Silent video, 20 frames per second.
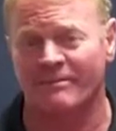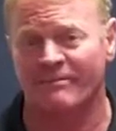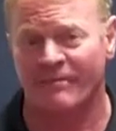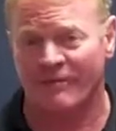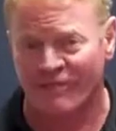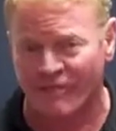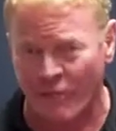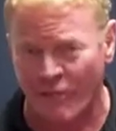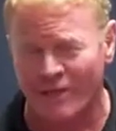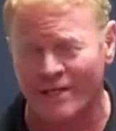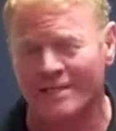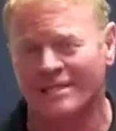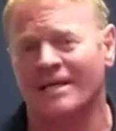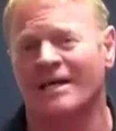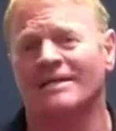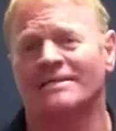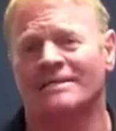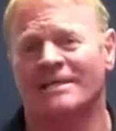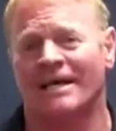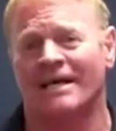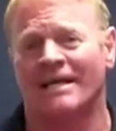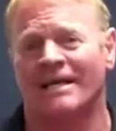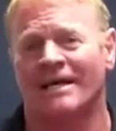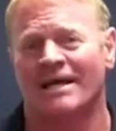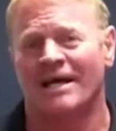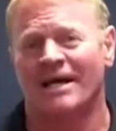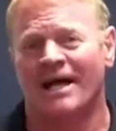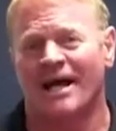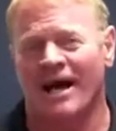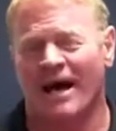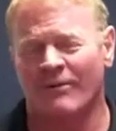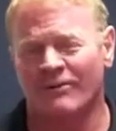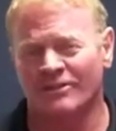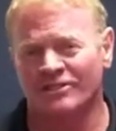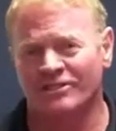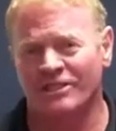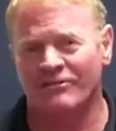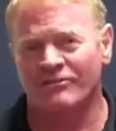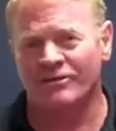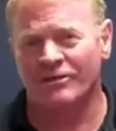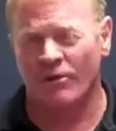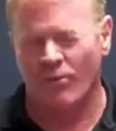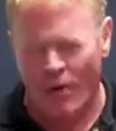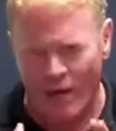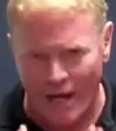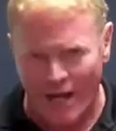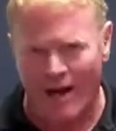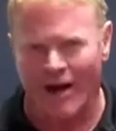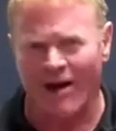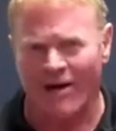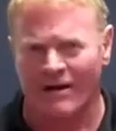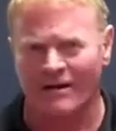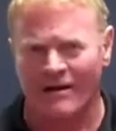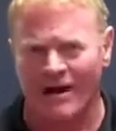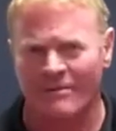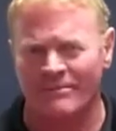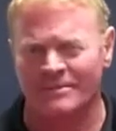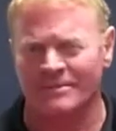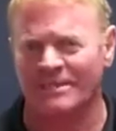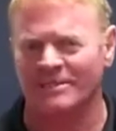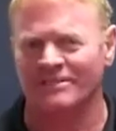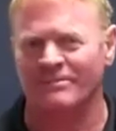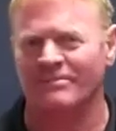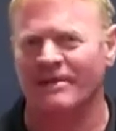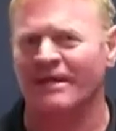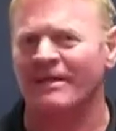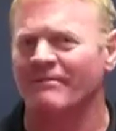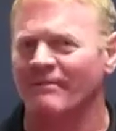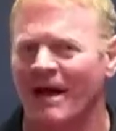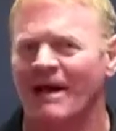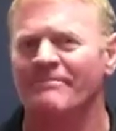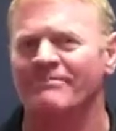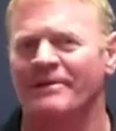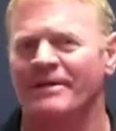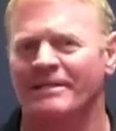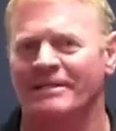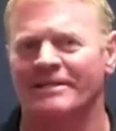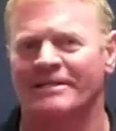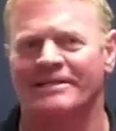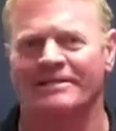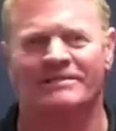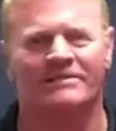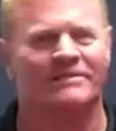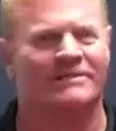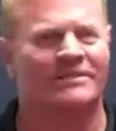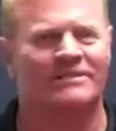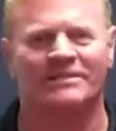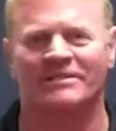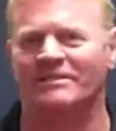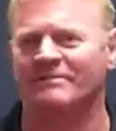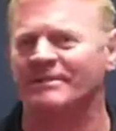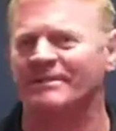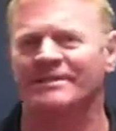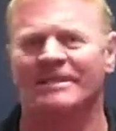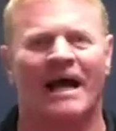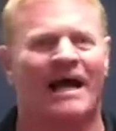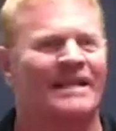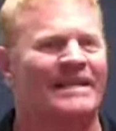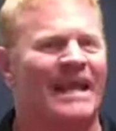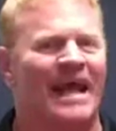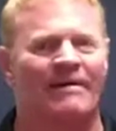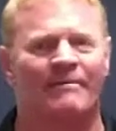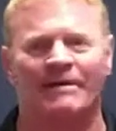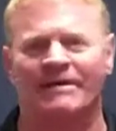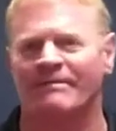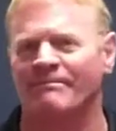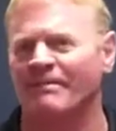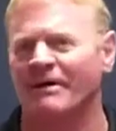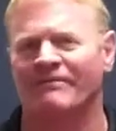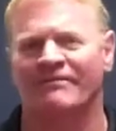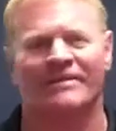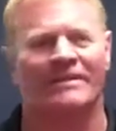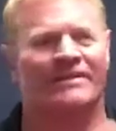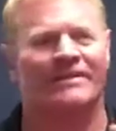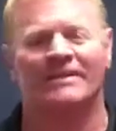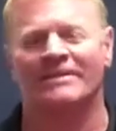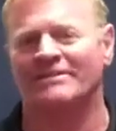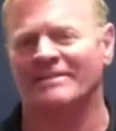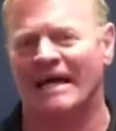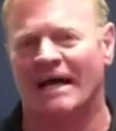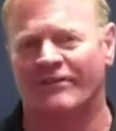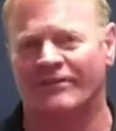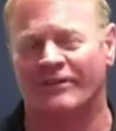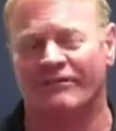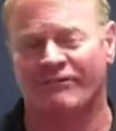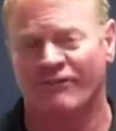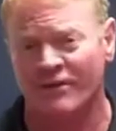But before he does that, I want to share with you why our compensation plan, in my opinion, is just going to be dynamic above anything else out there.